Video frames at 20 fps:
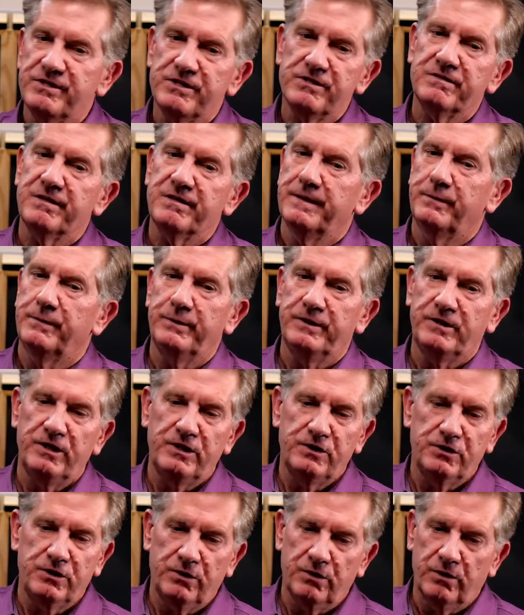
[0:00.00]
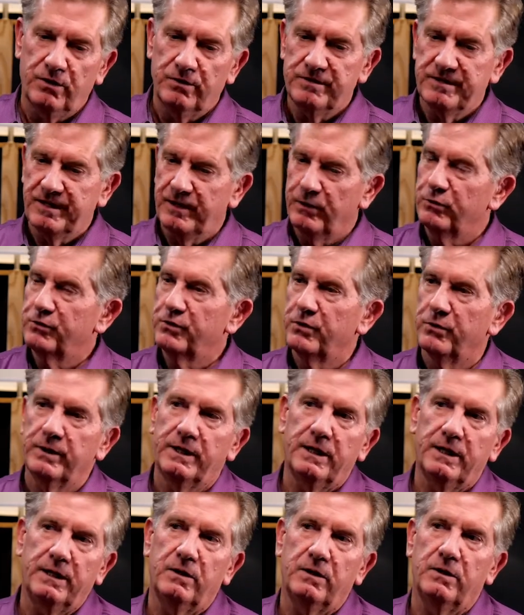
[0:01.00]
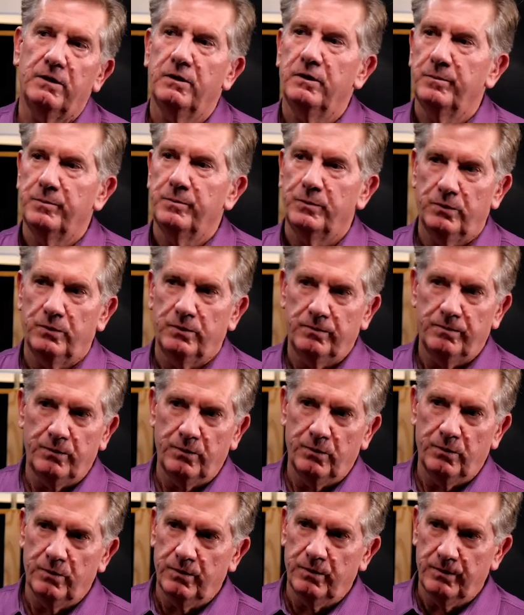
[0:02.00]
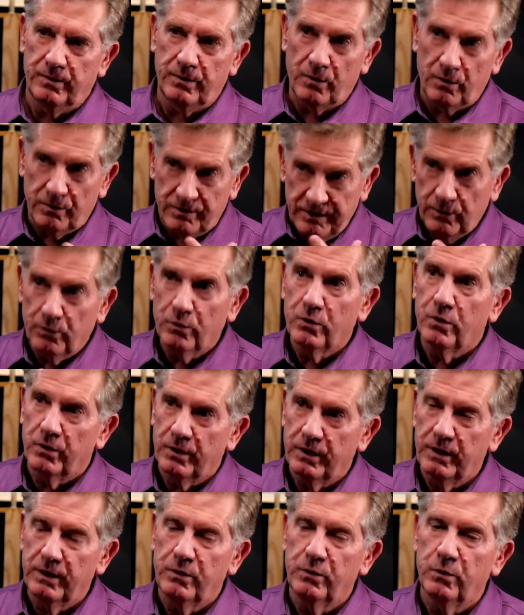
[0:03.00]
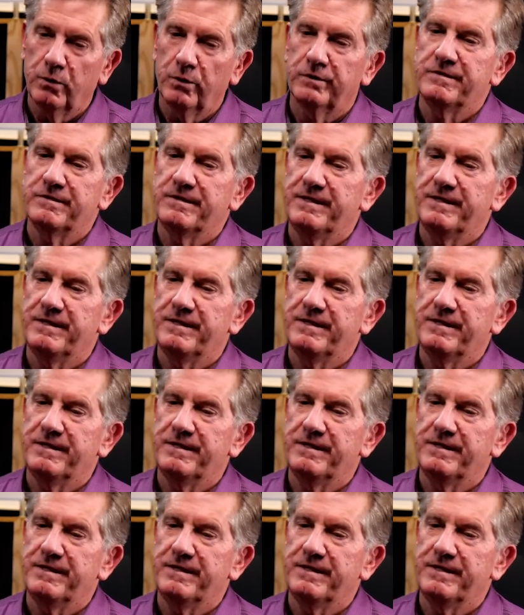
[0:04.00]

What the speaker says: like we teach in our sales curriculum or our Dale Carnegie course.